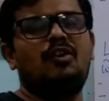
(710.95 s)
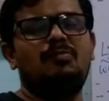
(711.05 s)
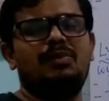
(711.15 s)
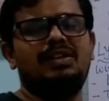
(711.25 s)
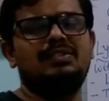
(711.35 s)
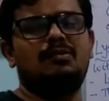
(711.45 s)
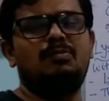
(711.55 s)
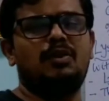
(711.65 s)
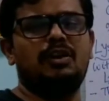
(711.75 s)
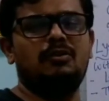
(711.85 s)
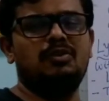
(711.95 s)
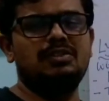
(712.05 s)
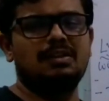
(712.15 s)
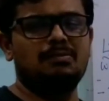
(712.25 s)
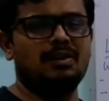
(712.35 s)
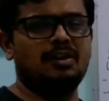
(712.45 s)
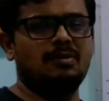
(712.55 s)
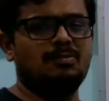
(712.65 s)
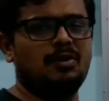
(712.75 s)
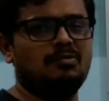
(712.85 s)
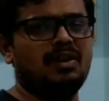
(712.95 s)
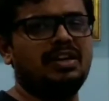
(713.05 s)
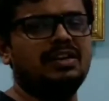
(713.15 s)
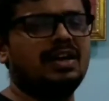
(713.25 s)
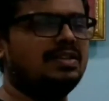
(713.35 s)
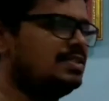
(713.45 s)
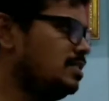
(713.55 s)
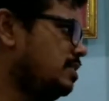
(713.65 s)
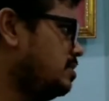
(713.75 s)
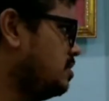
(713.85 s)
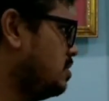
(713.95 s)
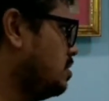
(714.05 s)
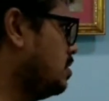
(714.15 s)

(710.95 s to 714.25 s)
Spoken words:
complex compound into the simple compound when it digests it.